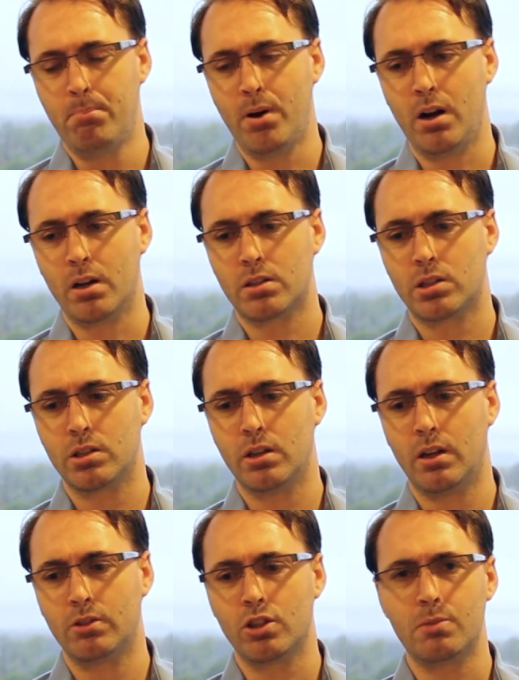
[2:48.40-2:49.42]
but
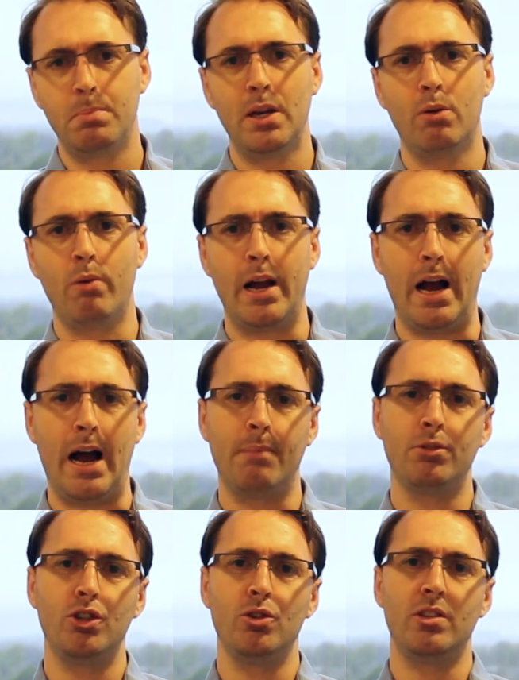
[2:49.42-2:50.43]
just be aware,
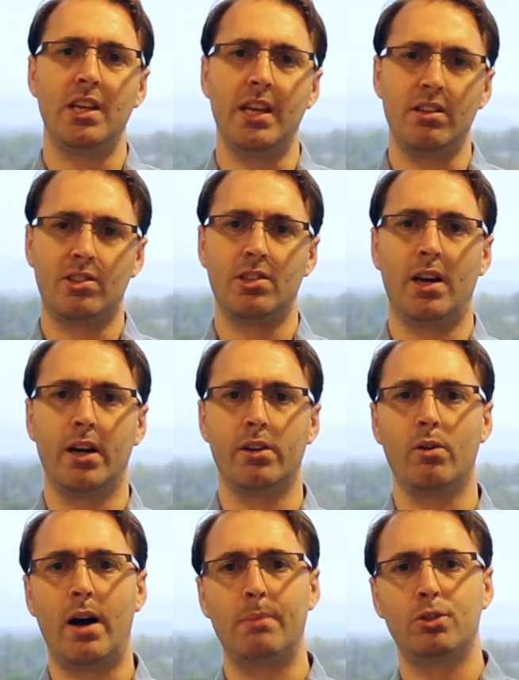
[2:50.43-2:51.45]
I'm shooting inside,
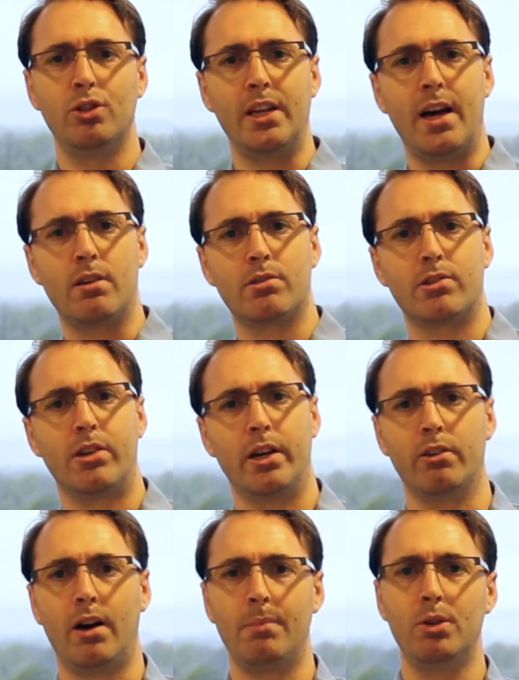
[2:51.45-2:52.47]
or I'm shooting
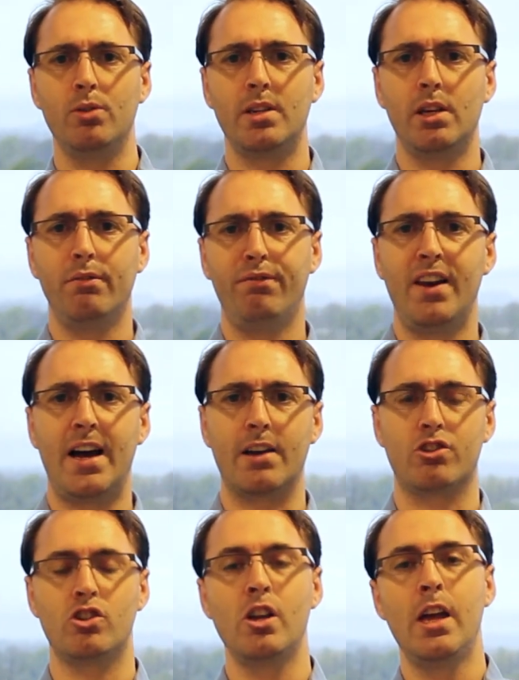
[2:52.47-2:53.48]
outside, or I'm using a
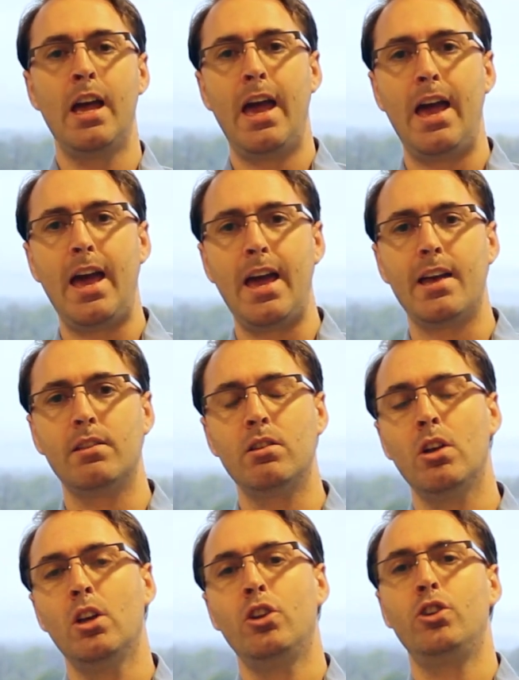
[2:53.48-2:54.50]
flash, and
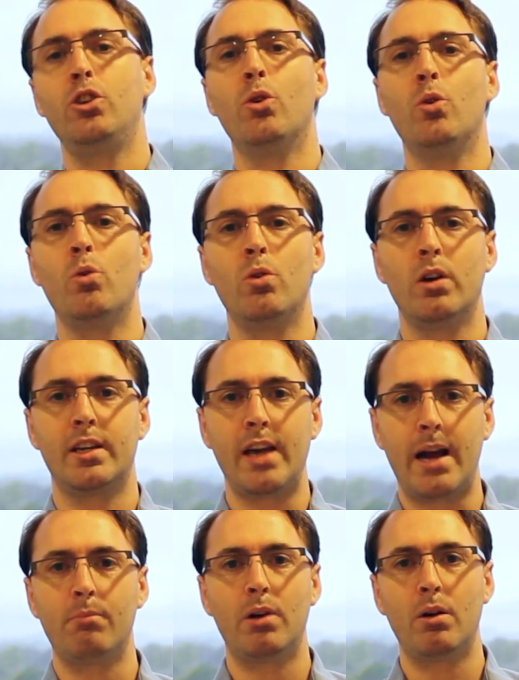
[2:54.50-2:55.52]
your
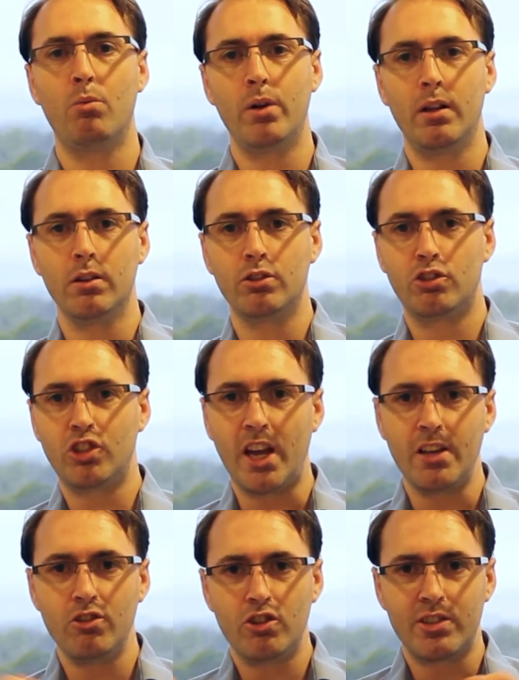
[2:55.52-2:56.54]
camera will
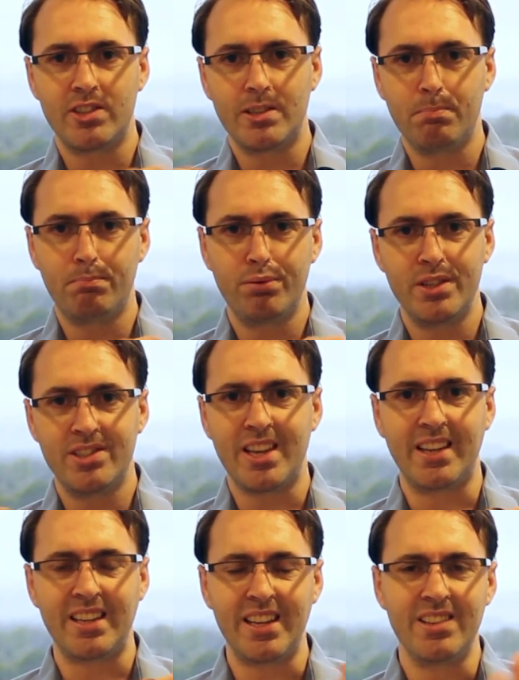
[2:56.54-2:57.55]
change this
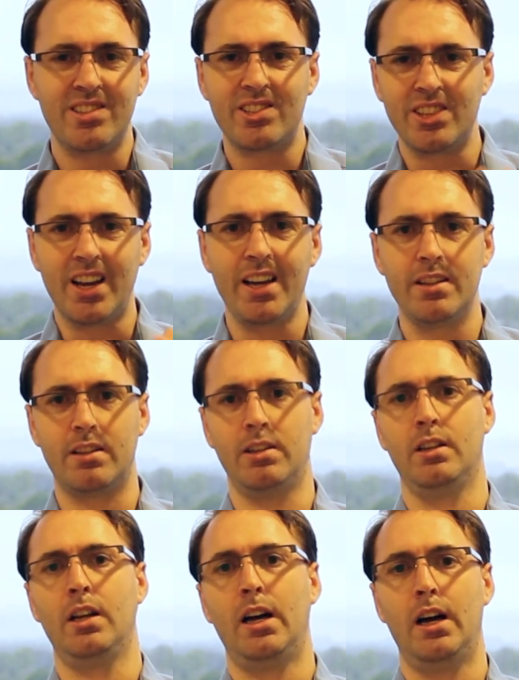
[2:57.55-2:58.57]
preset inside
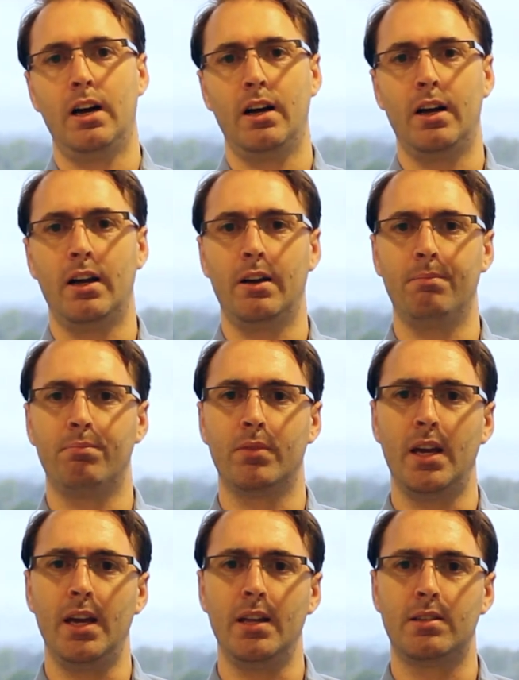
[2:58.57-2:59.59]

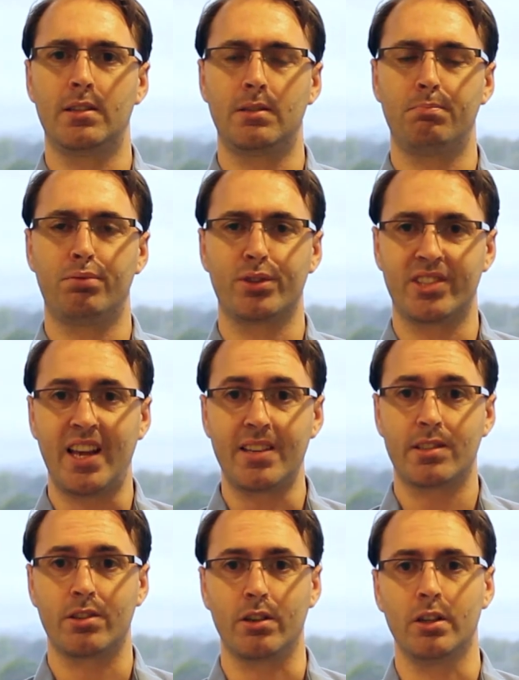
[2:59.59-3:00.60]
its
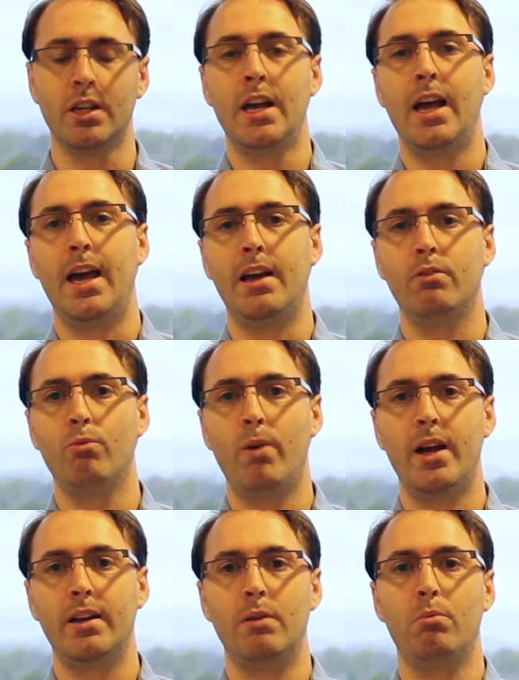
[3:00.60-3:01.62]
processor, and
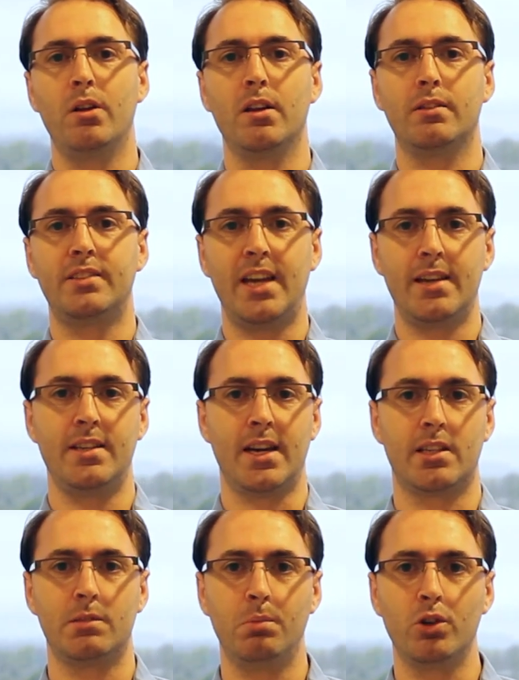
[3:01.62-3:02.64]
when it will take the
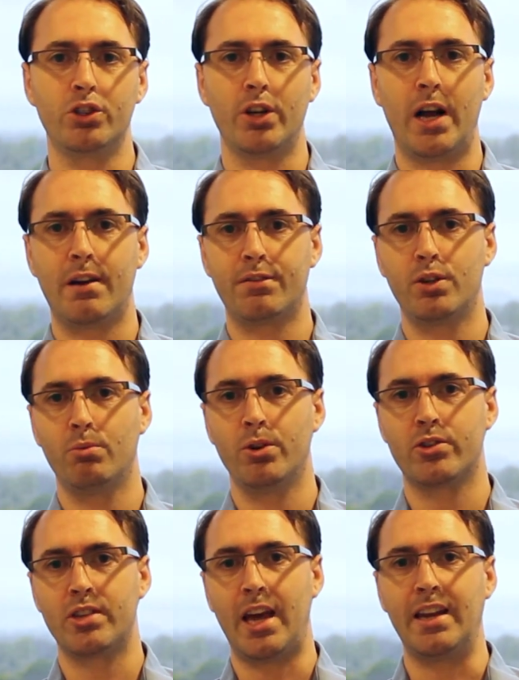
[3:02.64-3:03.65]
exposure
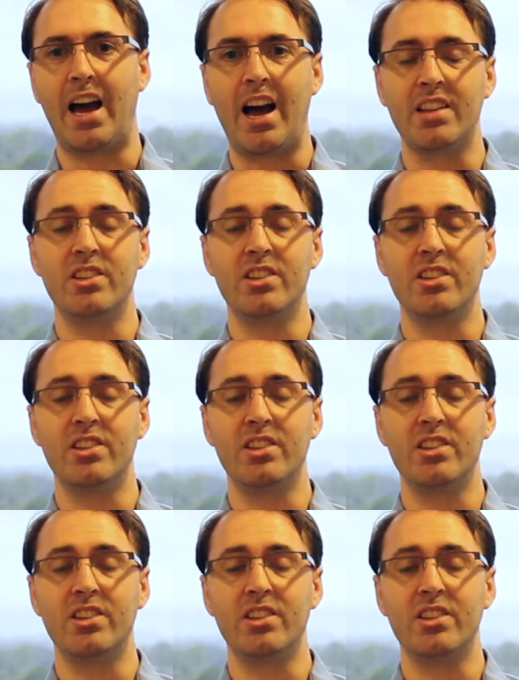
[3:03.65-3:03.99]
afterwards and